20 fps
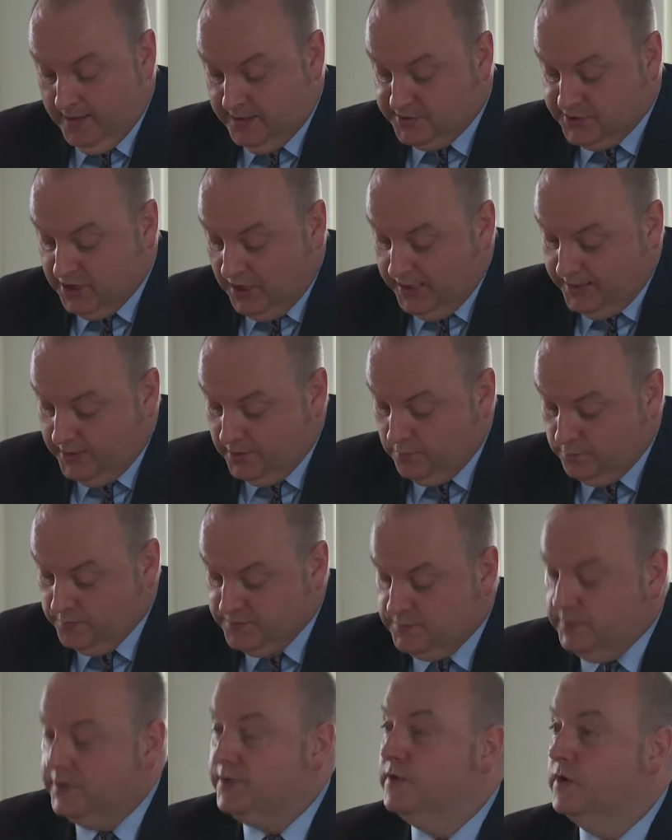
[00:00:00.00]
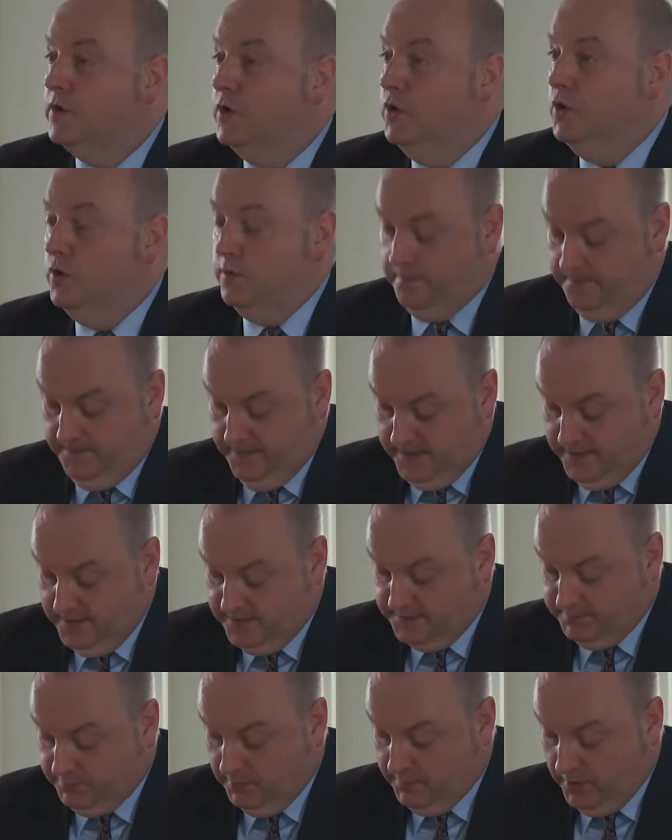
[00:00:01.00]
China was one of the core
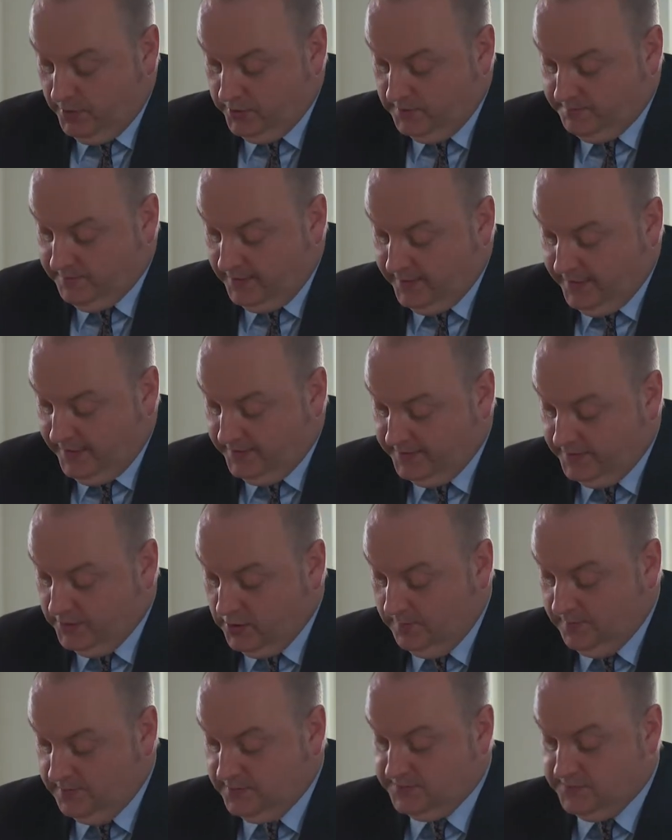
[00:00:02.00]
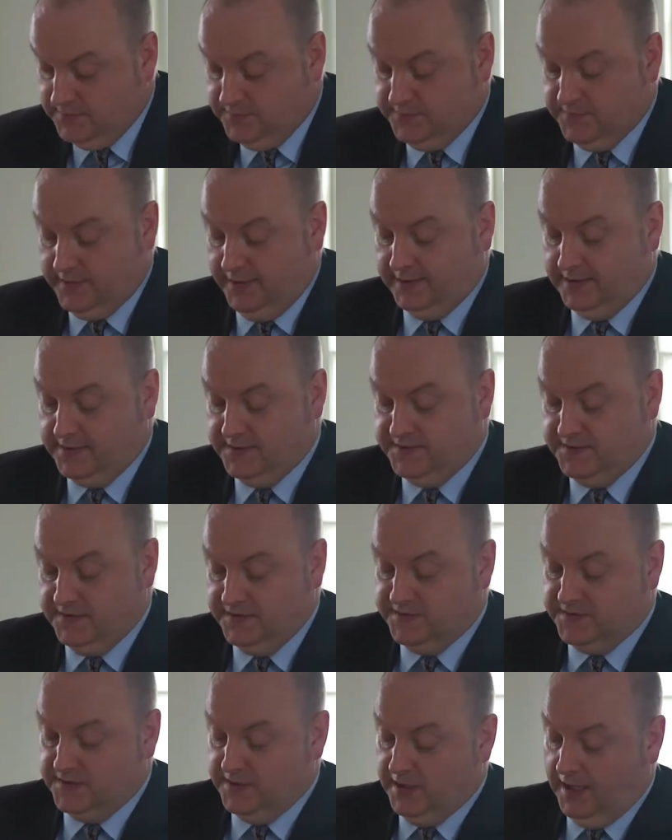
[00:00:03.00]
fears promoted by anti-communist Australians
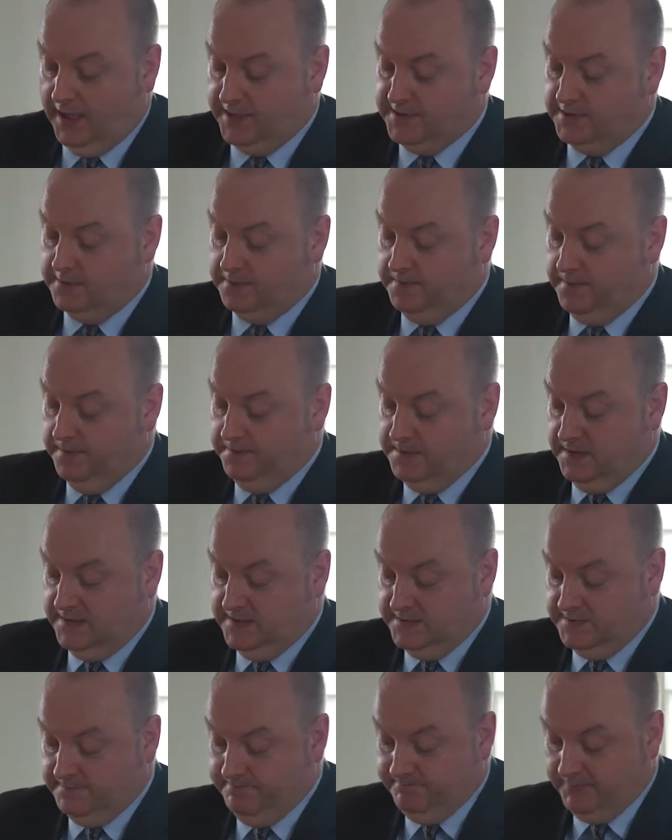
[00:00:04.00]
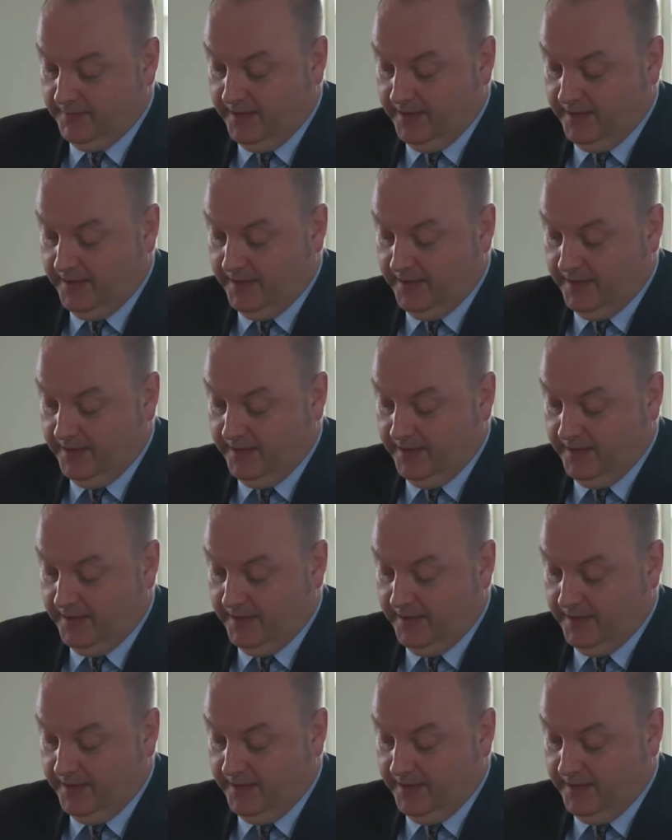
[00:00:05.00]
since the 1950s,